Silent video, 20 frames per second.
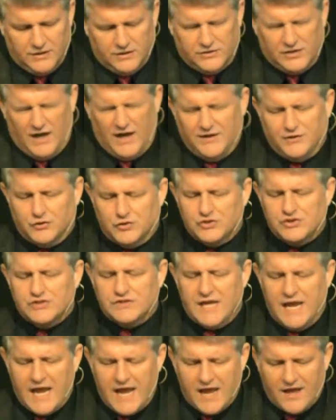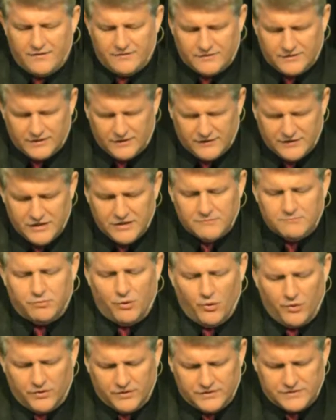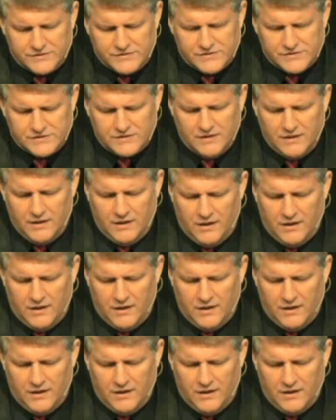to understand the importance